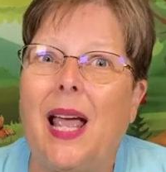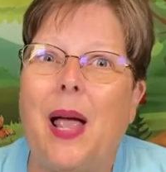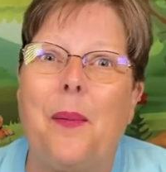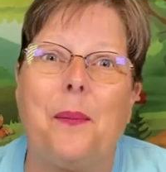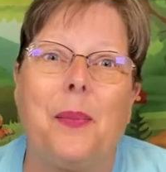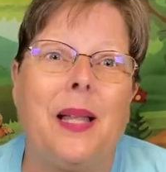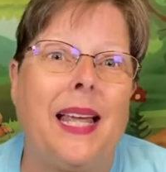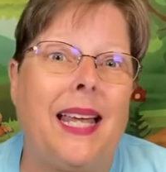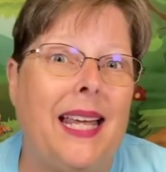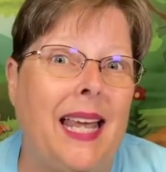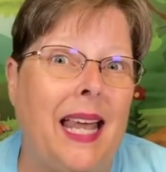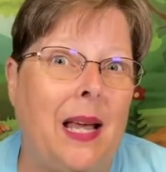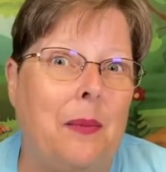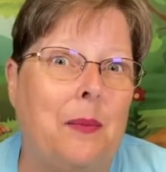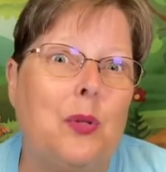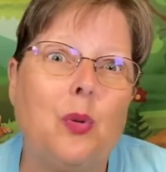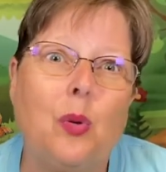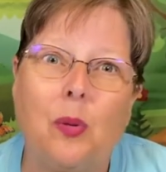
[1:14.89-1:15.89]
and play
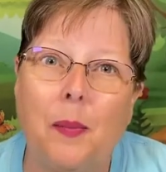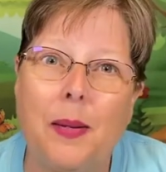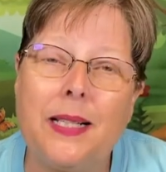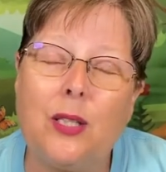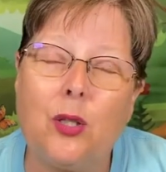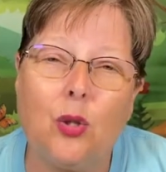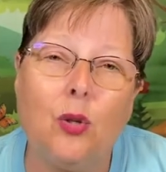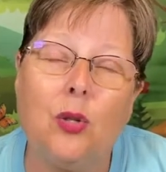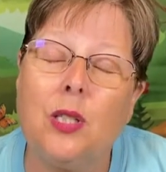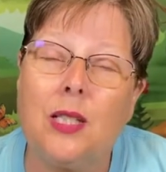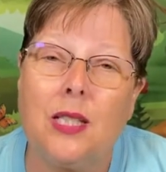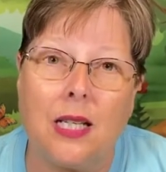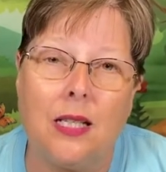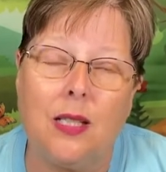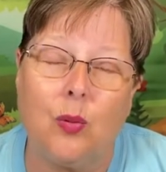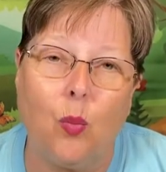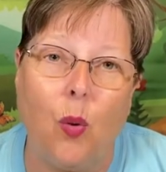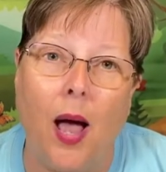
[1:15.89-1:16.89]
games with my students
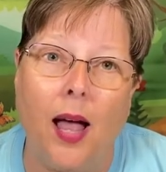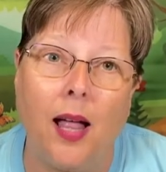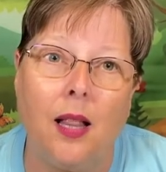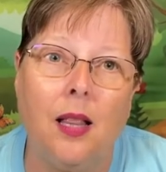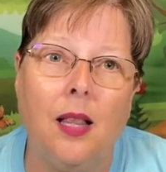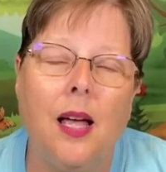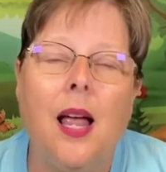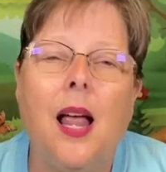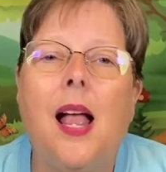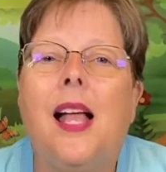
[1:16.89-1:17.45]
as well.